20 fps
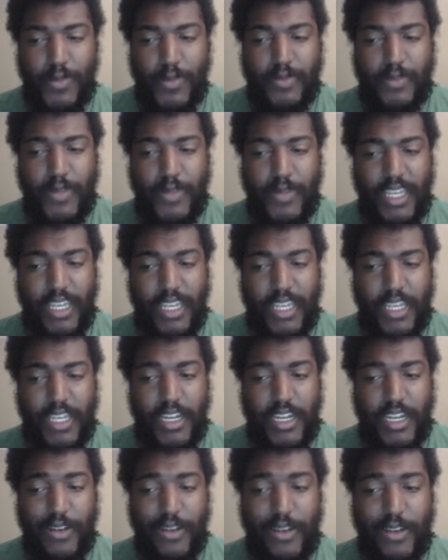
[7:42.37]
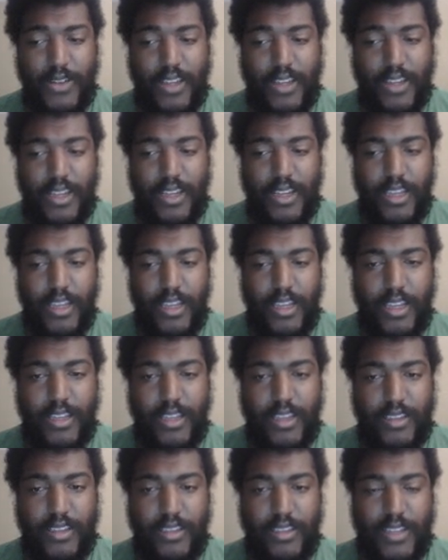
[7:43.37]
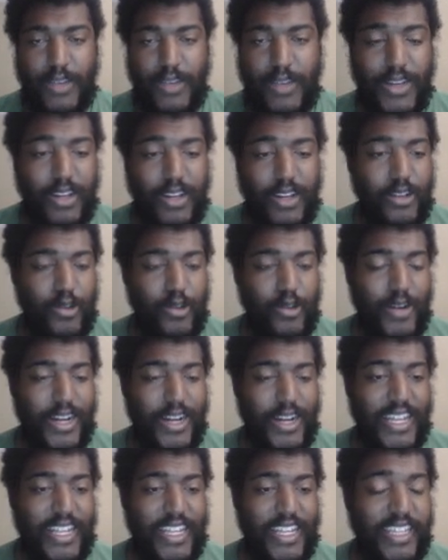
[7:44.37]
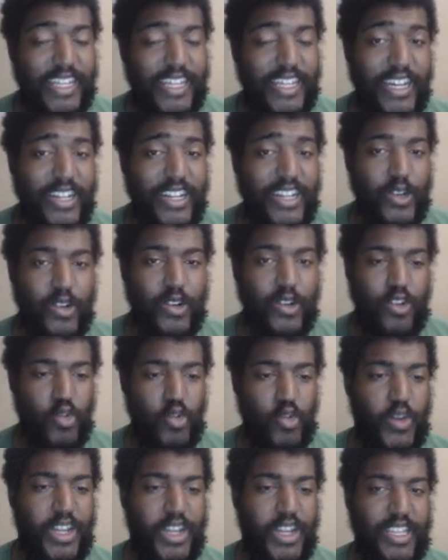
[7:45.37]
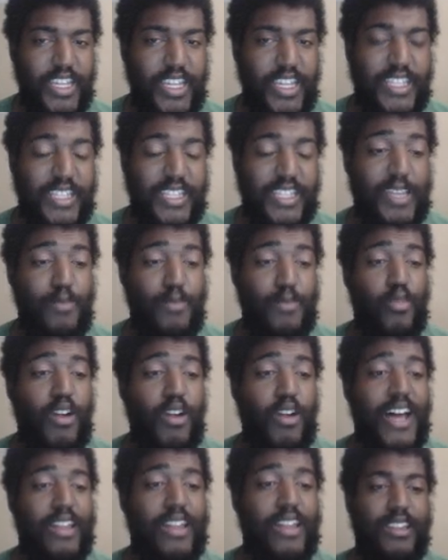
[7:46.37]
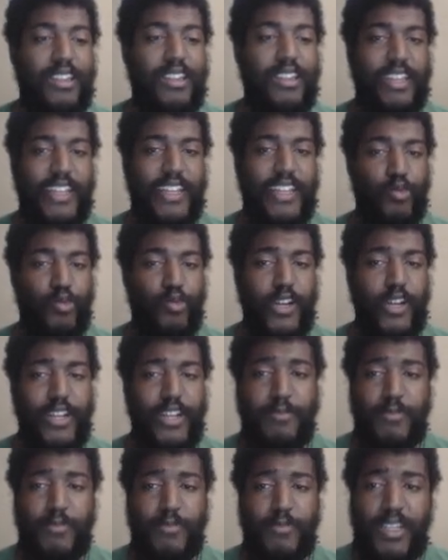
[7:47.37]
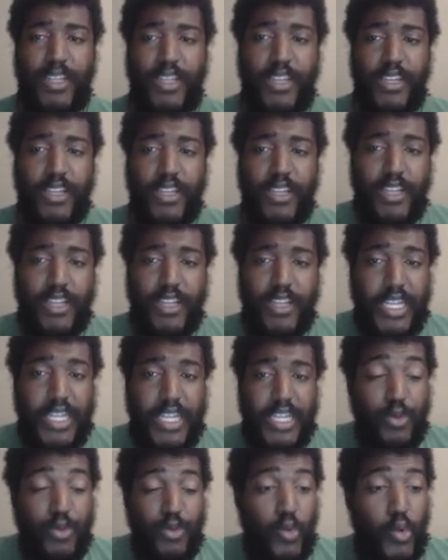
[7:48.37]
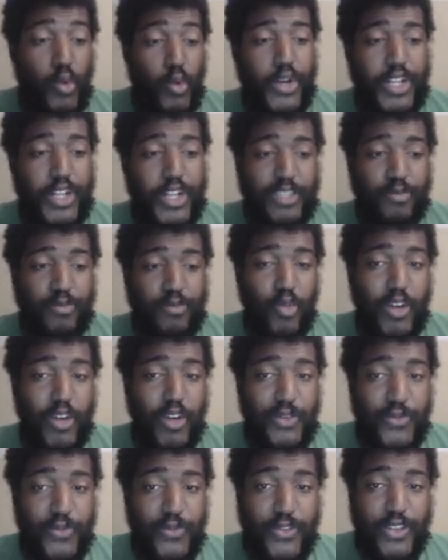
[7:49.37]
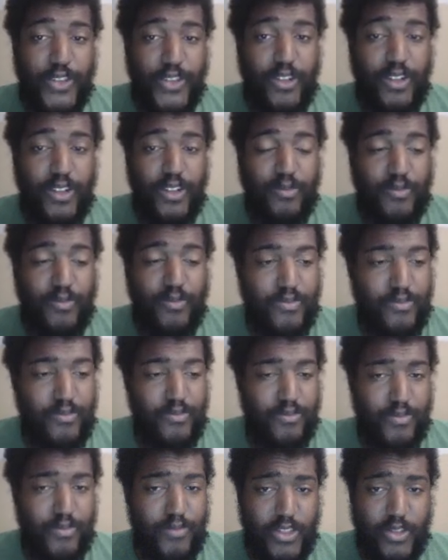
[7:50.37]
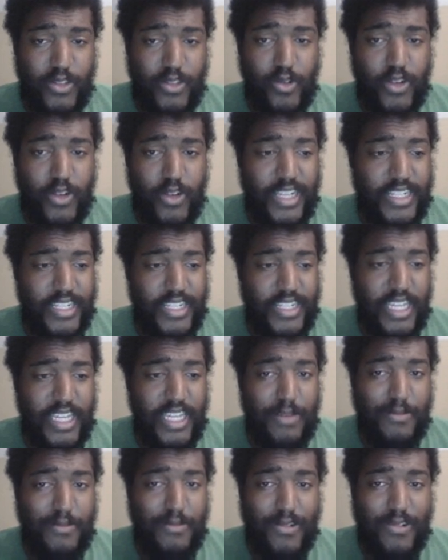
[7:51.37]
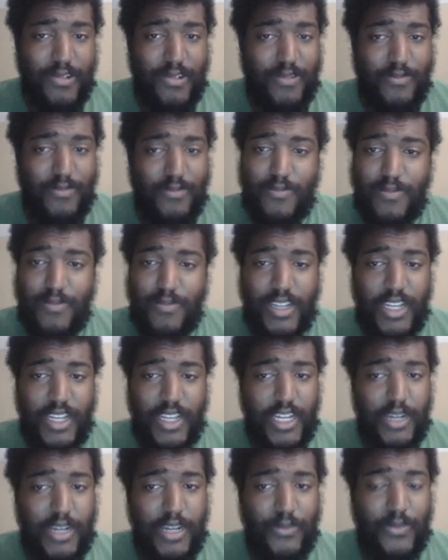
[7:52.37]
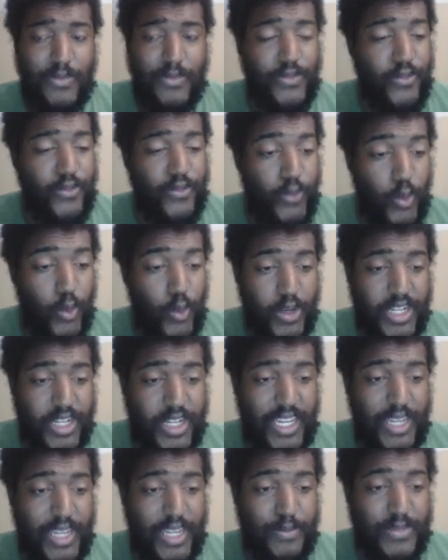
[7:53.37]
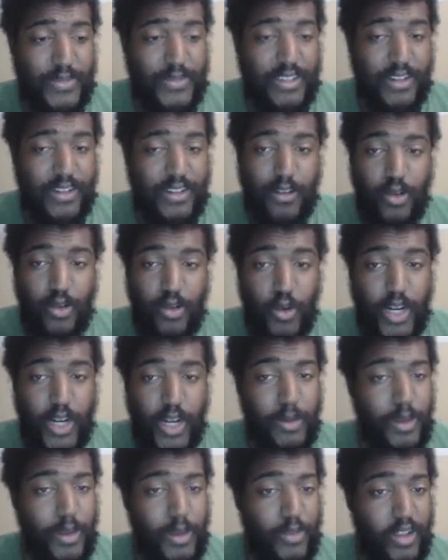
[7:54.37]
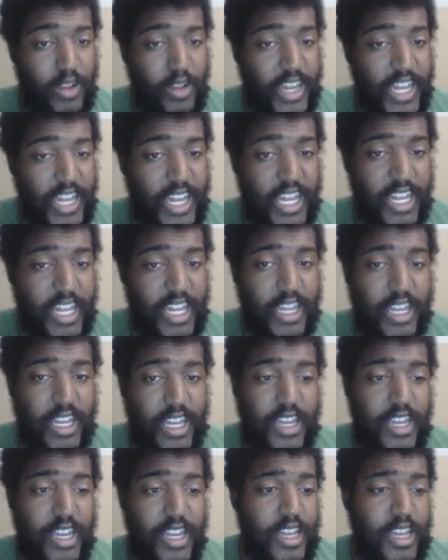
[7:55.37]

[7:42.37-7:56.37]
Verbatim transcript: But speaking of stuff I don't know right now, the other Arena League, the Tim Brown led one, they've awarded Springfield, Missouri, a team, uh, four teams are going to be playing